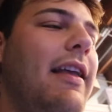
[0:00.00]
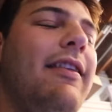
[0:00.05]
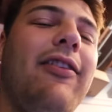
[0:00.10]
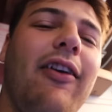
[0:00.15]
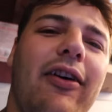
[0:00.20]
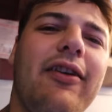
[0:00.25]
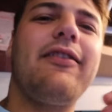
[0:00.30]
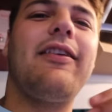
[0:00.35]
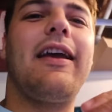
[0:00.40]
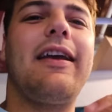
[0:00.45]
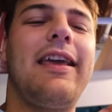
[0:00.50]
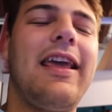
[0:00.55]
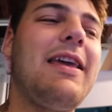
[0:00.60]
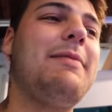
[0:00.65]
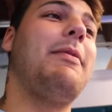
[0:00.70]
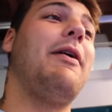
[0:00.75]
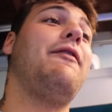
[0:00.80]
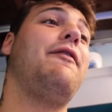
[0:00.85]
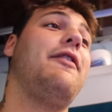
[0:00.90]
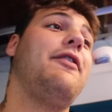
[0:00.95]
As long as I
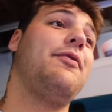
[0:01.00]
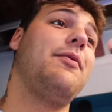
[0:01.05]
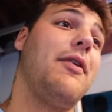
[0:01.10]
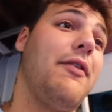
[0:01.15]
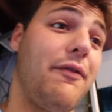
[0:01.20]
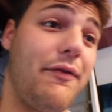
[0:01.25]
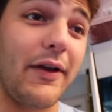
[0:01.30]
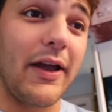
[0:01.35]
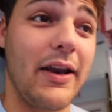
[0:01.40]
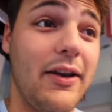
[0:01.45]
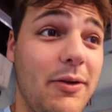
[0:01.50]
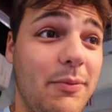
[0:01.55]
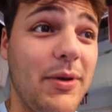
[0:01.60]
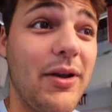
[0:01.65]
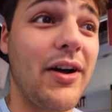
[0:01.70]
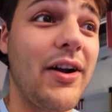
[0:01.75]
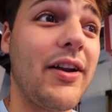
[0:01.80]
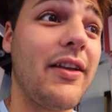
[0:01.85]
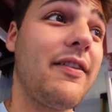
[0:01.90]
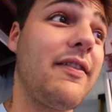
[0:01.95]
keep my fish well fed, to
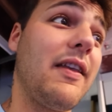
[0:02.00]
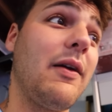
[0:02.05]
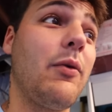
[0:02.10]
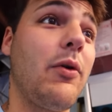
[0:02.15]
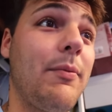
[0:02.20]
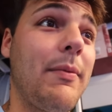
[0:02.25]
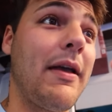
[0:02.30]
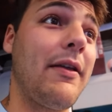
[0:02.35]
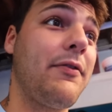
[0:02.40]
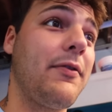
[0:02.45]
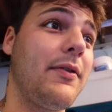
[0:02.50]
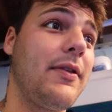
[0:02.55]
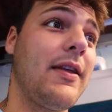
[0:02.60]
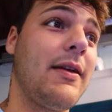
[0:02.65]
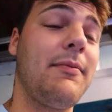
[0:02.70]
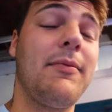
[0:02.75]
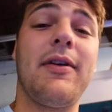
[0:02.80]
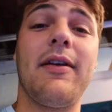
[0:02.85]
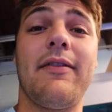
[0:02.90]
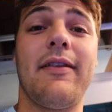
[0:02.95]
be honest, they won't mess with
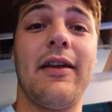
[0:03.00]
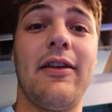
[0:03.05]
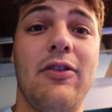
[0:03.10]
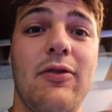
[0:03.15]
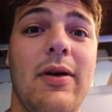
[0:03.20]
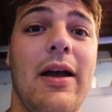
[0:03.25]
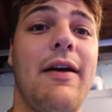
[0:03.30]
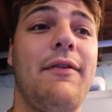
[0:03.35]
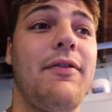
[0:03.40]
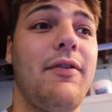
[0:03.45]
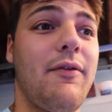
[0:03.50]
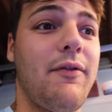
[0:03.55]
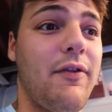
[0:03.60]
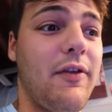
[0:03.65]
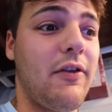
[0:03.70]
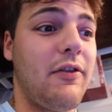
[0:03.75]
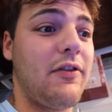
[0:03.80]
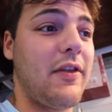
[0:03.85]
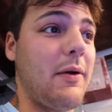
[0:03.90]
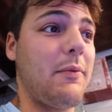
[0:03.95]
them because I do have some
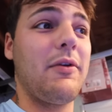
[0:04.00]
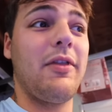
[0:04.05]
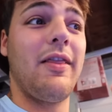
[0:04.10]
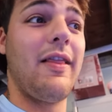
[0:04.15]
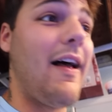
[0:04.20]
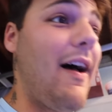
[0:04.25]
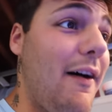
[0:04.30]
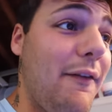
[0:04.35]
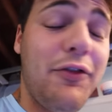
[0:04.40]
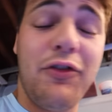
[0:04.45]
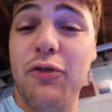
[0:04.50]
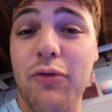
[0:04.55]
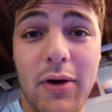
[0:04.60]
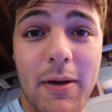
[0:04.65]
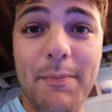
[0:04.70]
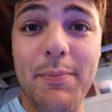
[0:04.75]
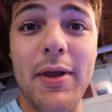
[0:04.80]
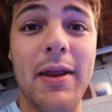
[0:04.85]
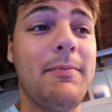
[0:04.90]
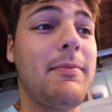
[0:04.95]
fish that would love
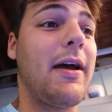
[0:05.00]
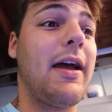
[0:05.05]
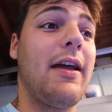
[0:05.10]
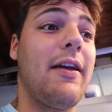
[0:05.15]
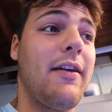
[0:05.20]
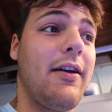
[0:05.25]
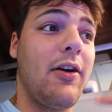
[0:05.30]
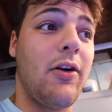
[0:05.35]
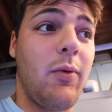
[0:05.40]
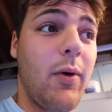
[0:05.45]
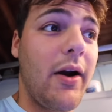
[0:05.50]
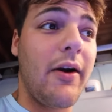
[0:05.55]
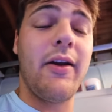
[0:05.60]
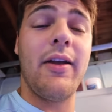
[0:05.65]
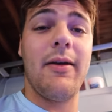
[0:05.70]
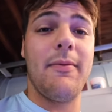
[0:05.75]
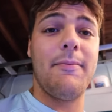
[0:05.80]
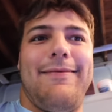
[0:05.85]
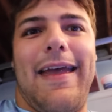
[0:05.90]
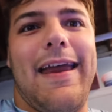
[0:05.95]
shrimp in my
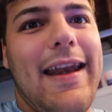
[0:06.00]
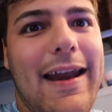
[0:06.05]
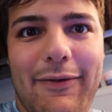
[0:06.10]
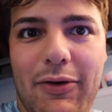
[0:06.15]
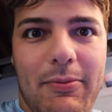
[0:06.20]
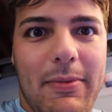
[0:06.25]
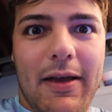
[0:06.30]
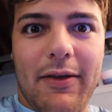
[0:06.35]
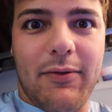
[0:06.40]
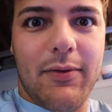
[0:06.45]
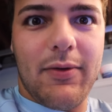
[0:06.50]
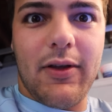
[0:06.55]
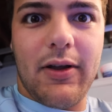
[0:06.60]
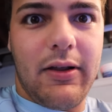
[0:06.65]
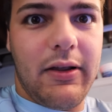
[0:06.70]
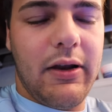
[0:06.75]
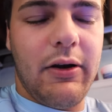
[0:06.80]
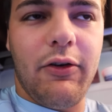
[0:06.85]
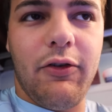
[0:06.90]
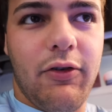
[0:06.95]
aquarium. They never mess with the
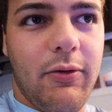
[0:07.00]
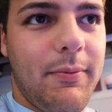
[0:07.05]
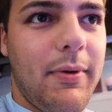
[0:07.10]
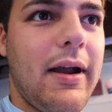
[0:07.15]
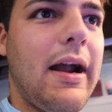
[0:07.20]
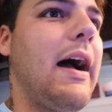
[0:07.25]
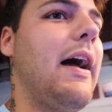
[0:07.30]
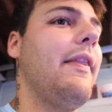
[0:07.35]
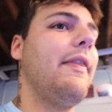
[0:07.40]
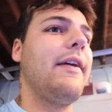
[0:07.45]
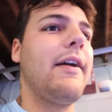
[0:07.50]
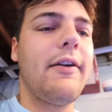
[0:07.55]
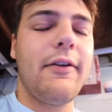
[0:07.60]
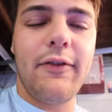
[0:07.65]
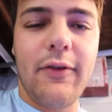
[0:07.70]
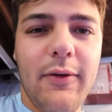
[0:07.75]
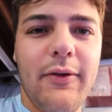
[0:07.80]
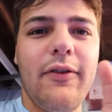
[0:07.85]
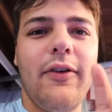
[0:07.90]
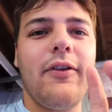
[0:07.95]
cleaner shrimp I got in there.
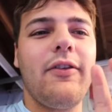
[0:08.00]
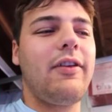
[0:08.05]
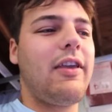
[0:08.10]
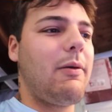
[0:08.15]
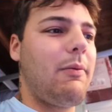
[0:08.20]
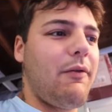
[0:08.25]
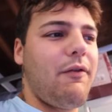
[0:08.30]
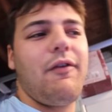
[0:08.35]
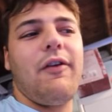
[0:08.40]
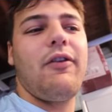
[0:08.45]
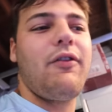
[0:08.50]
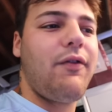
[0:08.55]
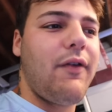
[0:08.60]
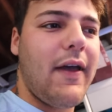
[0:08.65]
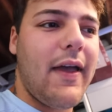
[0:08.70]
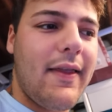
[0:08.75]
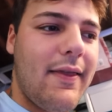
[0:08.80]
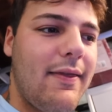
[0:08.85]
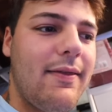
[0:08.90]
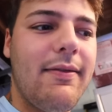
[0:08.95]
So as long as you keep your fish
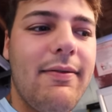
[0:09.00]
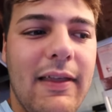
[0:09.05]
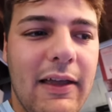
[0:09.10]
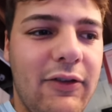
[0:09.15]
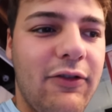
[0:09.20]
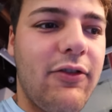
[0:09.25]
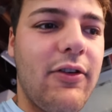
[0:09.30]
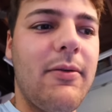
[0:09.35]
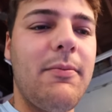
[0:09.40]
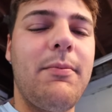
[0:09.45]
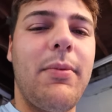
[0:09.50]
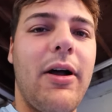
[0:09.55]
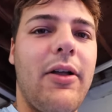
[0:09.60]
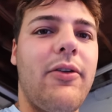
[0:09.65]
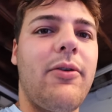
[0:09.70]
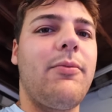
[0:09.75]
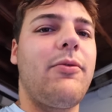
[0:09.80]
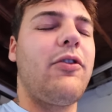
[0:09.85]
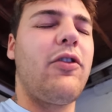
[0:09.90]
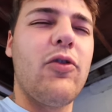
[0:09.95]
fed, they shouldn't
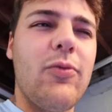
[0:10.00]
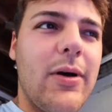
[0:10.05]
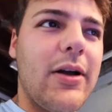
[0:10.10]
bother them too